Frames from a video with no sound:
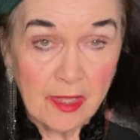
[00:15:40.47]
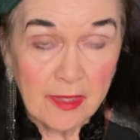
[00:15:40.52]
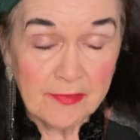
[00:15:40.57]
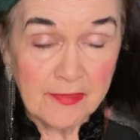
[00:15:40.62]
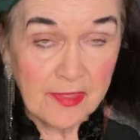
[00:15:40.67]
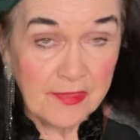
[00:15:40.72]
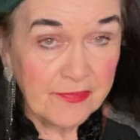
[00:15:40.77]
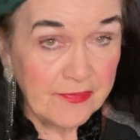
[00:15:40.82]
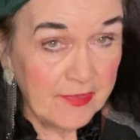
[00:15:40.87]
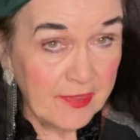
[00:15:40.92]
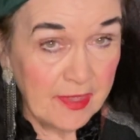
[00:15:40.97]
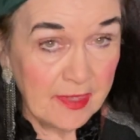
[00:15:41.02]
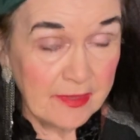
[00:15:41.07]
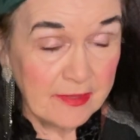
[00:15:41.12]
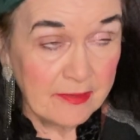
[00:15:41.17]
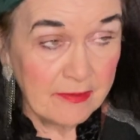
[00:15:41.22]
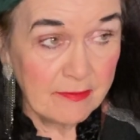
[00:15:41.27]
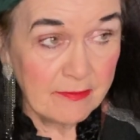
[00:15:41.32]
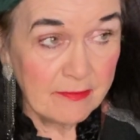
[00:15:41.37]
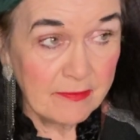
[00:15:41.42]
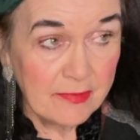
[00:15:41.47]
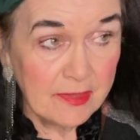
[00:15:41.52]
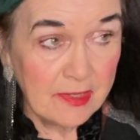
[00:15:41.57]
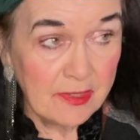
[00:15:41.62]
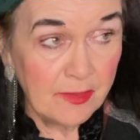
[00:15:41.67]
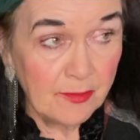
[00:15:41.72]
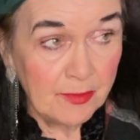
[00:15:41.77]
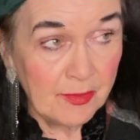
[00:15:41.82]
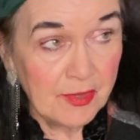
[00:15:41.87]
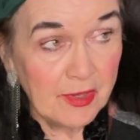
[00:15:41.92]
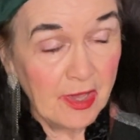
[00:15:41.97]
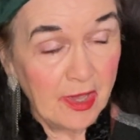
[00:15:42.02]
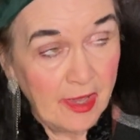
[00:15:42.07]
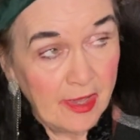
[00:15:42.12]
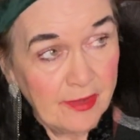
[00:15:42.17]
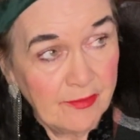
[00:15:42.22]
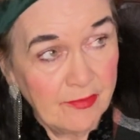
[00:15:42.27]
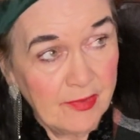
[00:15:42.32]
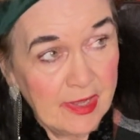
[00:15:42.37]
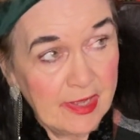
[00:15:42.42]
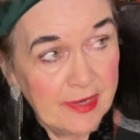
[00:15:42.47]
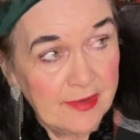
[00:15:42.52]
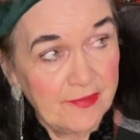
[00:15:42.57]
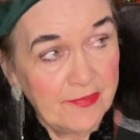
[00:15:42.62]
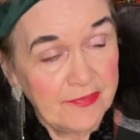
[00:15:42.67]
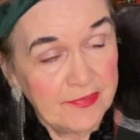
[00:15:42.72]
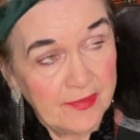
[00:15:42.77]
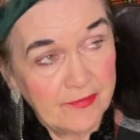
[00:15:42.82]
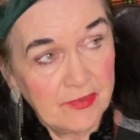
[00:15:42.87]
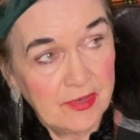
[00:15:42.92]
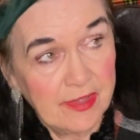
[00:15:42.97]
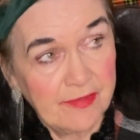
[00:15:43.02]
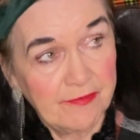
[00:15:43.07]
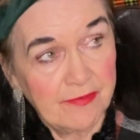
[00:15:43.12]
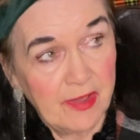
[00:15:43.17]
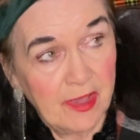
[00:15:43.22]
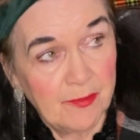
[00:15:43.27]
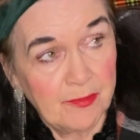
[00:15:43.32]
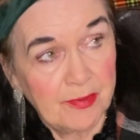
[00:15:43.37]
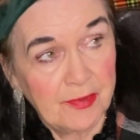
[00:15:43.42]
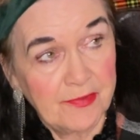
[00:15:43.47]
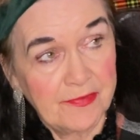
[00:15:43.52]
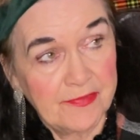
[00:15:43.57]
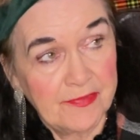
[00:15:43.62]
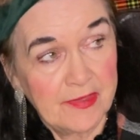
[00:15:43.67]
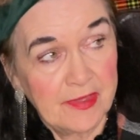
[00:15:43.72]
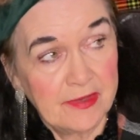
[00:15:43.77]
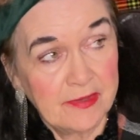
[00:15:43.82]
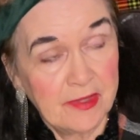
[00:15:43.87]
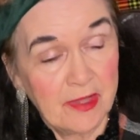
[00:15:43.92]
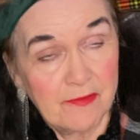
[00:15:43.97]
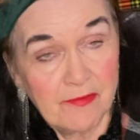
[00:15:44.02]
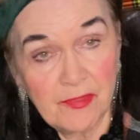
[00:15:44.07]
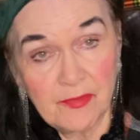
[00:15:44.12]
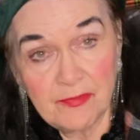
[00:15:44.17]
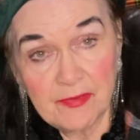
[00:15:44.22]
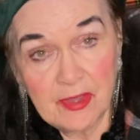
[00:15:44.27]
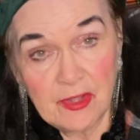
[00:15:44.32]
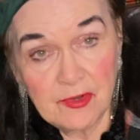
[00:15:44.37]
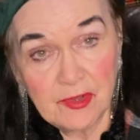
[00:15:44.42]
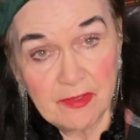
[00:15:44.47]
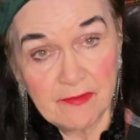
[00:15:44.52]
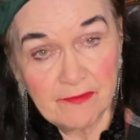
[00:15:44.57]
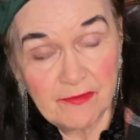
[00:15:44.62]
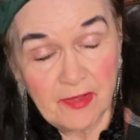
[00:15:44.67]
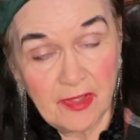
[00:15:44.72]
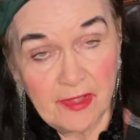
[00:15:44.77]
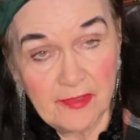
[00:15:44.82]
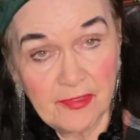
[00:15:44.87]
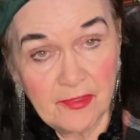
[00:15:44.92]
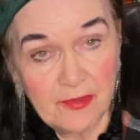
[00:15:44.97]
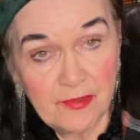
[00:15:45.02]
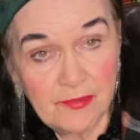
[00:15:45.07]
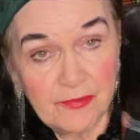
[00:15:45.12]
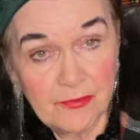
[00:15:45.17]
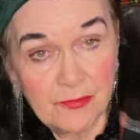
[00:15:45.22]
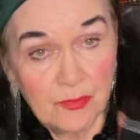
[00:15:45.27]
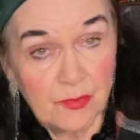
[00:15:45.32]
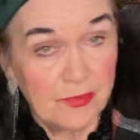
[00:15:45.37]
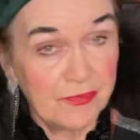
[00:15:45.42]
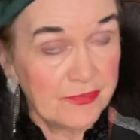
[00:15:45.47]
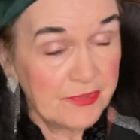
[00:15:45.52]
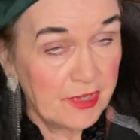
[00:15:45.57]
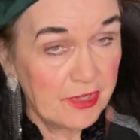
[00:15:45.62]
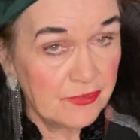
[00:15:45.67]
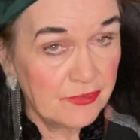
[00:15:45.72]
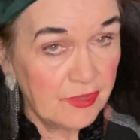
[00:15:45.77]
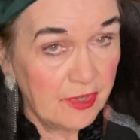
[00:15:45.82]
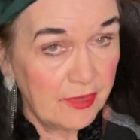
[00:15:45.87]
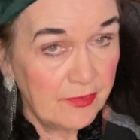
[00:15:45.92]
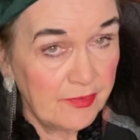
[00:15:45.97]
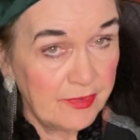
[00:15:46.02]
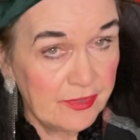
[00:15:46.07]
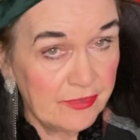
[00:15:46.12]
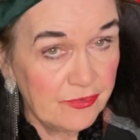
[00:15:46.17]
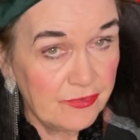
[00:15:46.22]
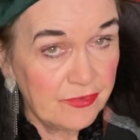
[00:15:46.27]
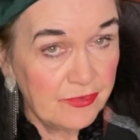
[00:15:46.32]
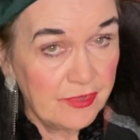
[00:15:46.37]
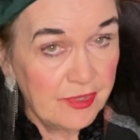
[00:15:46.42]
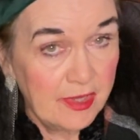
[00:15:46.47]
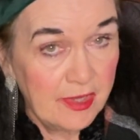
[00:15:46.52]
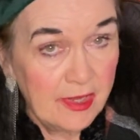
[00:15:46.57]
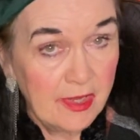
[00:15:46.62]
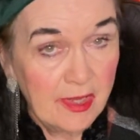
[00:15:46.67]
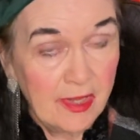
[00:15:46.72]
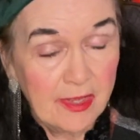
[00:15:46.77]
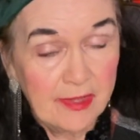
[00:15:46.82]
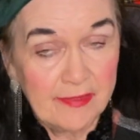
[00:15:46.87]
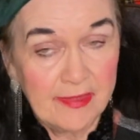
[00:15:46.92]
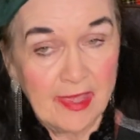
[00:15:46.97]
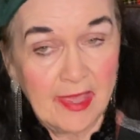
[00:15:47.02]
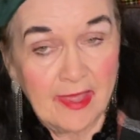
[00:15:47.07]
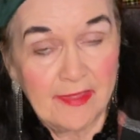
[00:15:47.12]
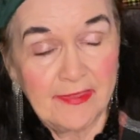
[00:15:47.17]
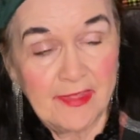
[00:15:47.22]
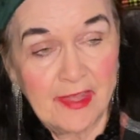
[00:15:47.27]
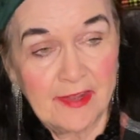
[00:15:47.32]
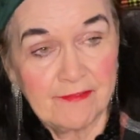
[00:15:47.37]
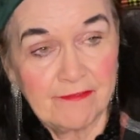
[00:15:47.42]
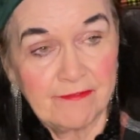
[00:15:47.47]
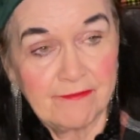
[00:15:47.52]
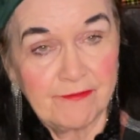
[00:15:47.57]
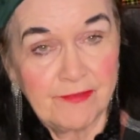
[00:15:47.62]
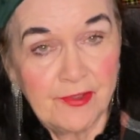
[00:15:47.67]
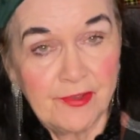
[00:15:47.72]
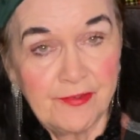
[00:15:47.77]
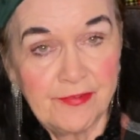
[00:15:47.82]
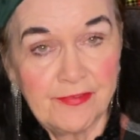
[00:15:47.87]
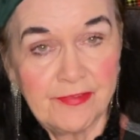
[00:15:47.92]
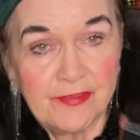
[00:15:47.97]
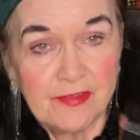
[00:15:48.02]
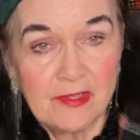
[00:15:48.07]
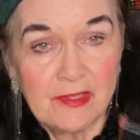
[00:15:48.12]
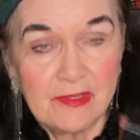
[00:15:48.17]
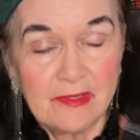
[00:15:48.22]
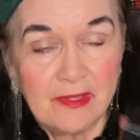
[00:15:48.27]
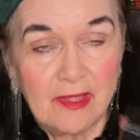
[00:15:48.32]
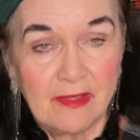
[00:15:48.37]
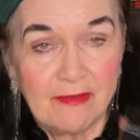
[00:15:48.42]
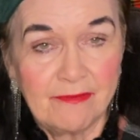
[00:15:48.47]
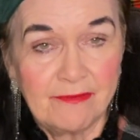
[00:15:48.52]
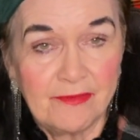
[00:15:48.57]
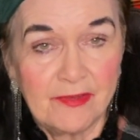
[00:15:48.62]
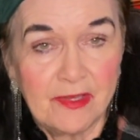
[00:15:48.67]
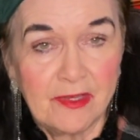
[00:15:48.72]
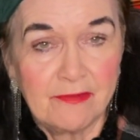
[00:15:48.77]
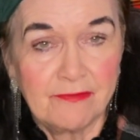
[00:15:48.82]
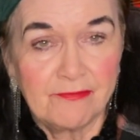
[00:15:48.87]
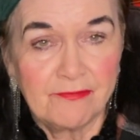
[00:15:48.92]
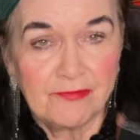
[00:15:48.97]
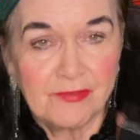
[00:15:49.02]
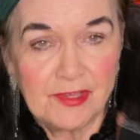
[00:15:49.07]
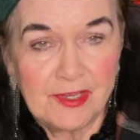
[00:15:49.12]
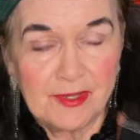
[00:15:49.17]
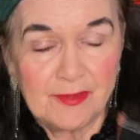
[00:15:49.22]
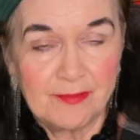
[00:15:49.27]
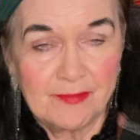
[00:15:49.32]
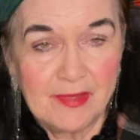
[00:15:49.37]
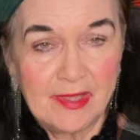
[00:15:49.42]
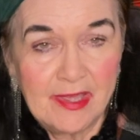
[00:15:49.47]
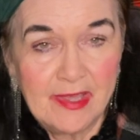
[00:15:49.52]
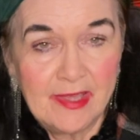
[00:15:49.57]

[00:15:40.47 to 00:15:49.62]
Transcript: They said in the book I read, 75% of the founding fathers were Scotch-Irish. They had that fierce love of freedom.